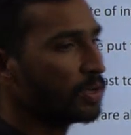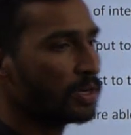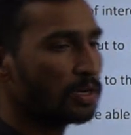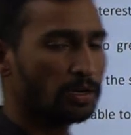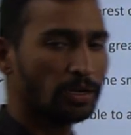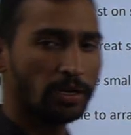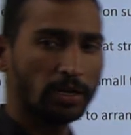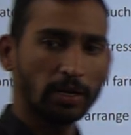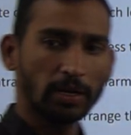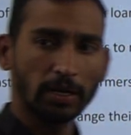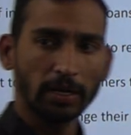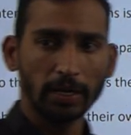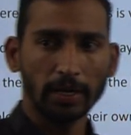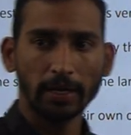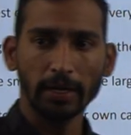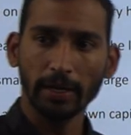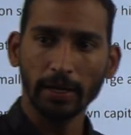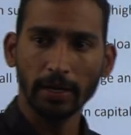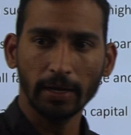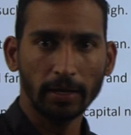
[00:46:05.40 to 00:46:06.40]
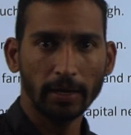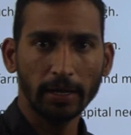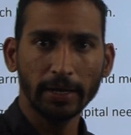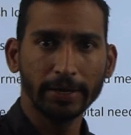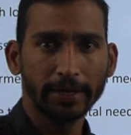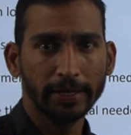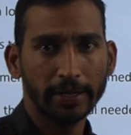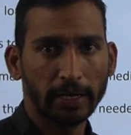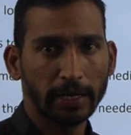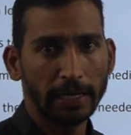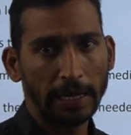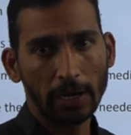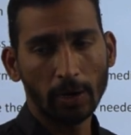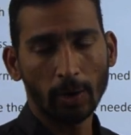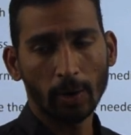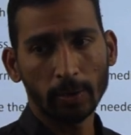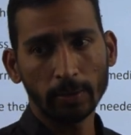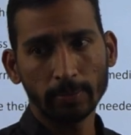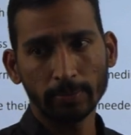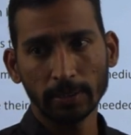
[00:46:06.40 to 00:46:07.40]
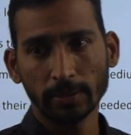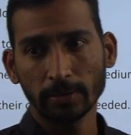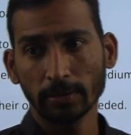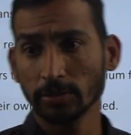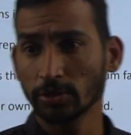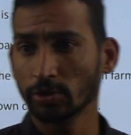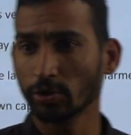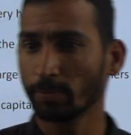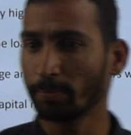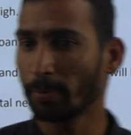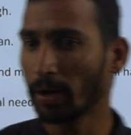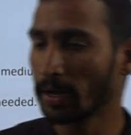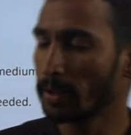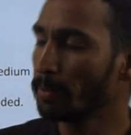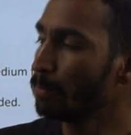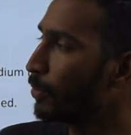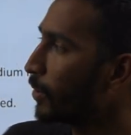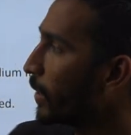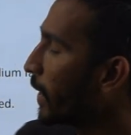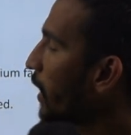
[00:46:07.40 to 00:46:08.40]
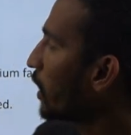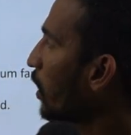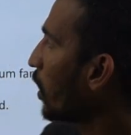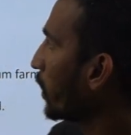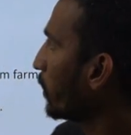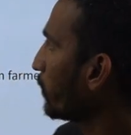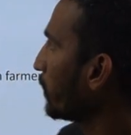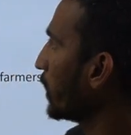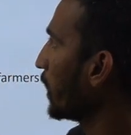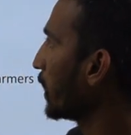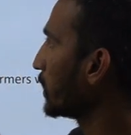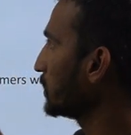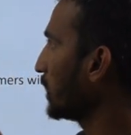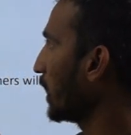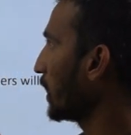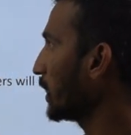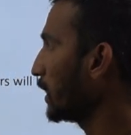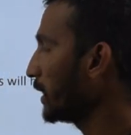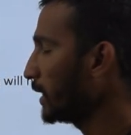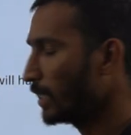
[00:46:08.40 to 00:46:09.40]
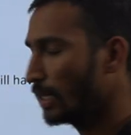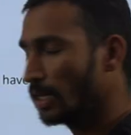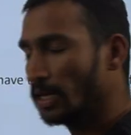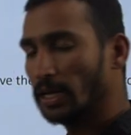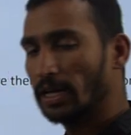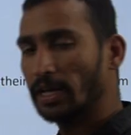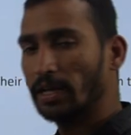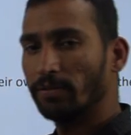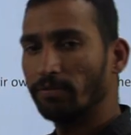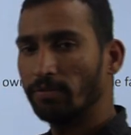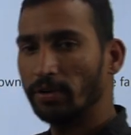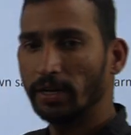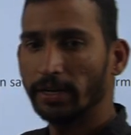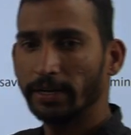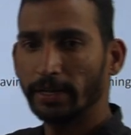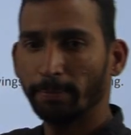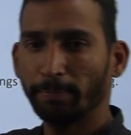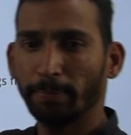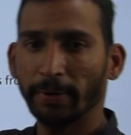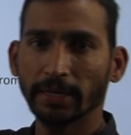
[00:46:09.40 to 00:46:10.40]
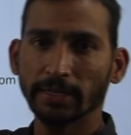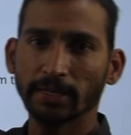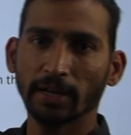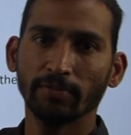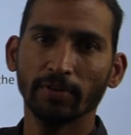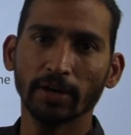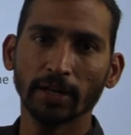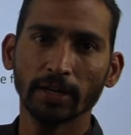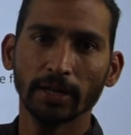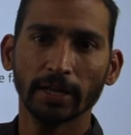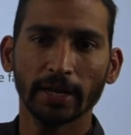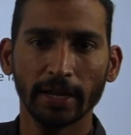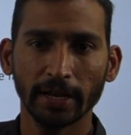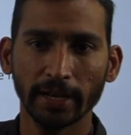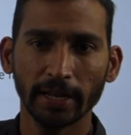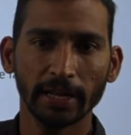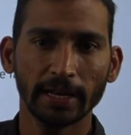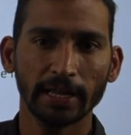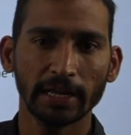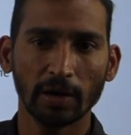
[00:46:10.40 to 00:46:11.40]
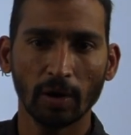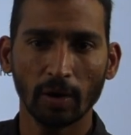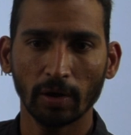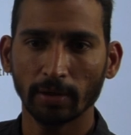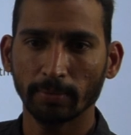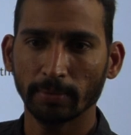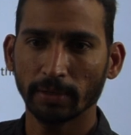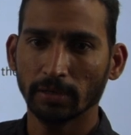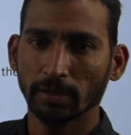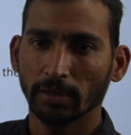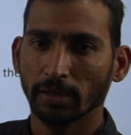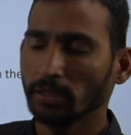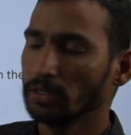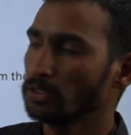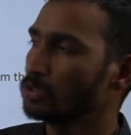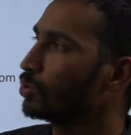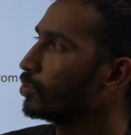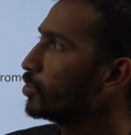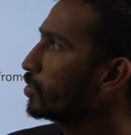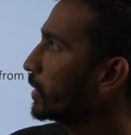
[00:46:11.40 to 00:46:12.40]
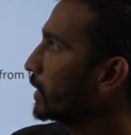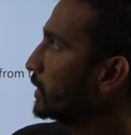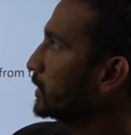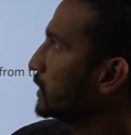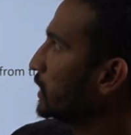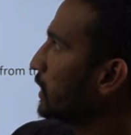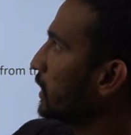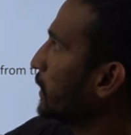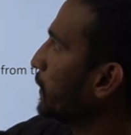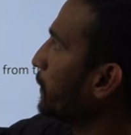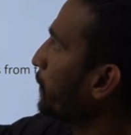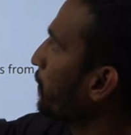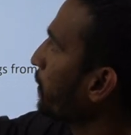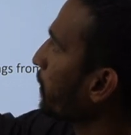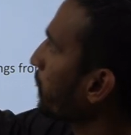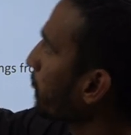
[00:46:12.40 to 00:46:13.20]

our Indian economy. So Palampur economy exactly will depict our Indian economy. So you can see,